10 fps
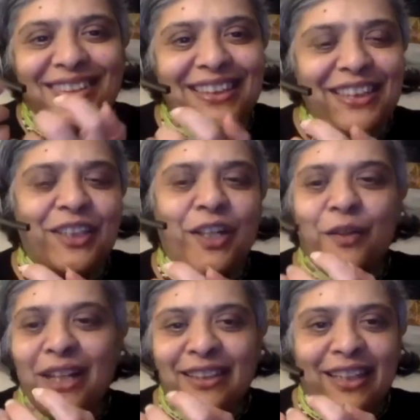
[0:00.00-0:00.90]
You
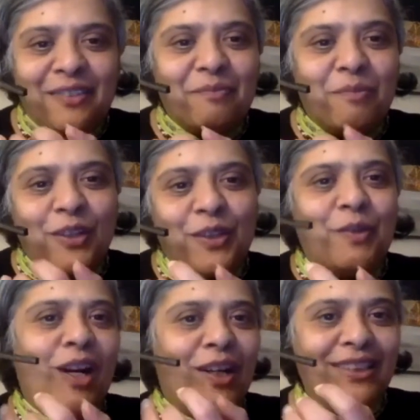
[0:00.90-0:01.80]
know, and that what
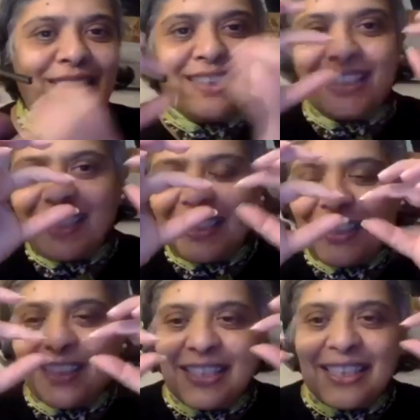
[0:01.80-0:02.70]
you are is
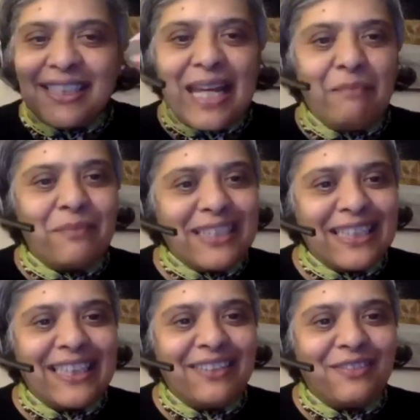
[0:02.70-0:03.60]
this
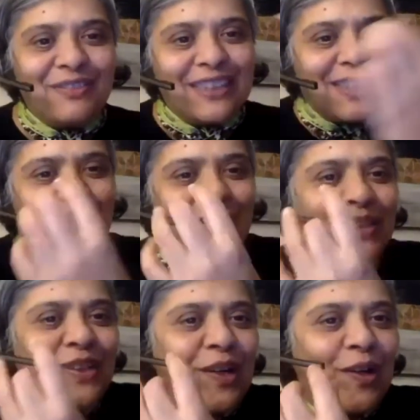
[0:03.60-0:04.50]
empty, there's
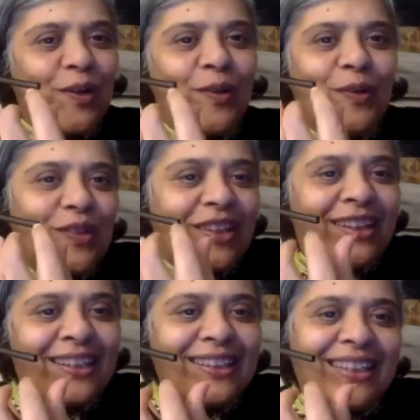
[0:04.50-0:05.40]
just holes,
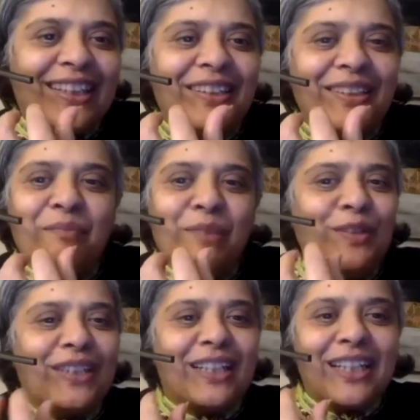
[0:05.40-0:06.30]
and that the
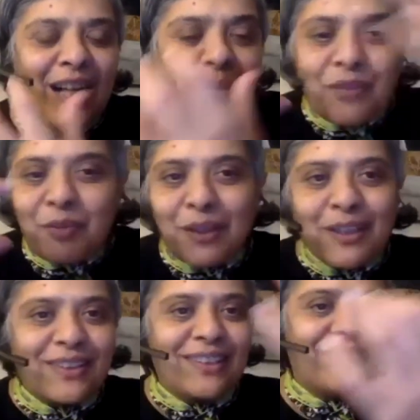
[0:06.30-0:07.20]
music comes
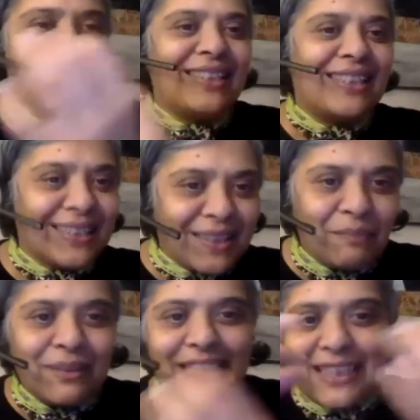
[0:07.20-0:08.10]
because there is this
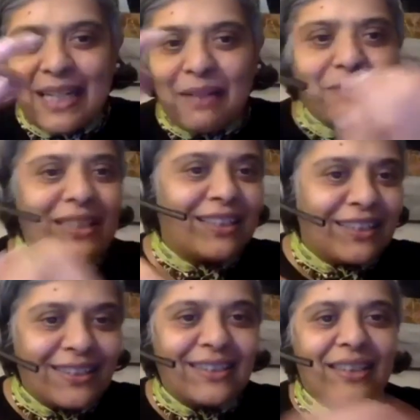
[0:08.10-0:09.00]
complete
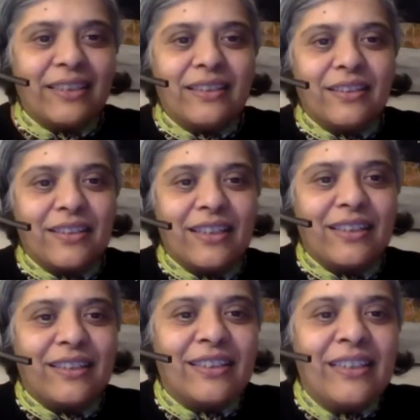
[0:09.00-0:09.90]
emptiness in
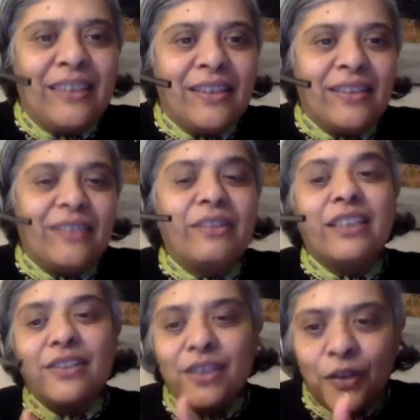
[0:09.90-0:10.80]
the
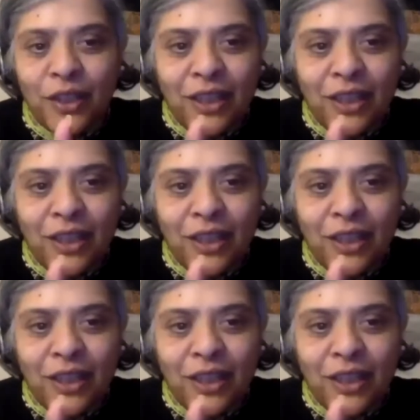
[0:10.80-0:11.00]
reed. So